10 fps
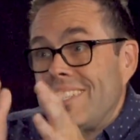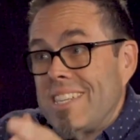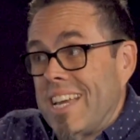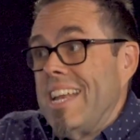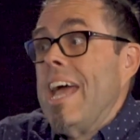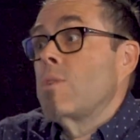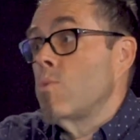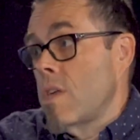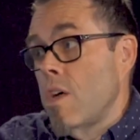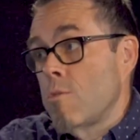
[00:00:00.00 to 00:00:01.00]
to connect
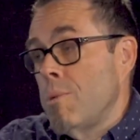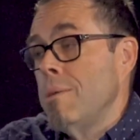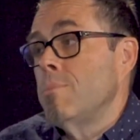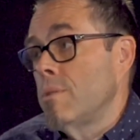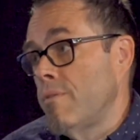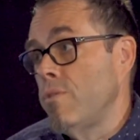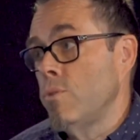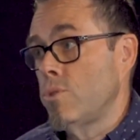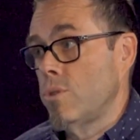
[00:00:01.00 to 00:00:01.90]
with other people in the future.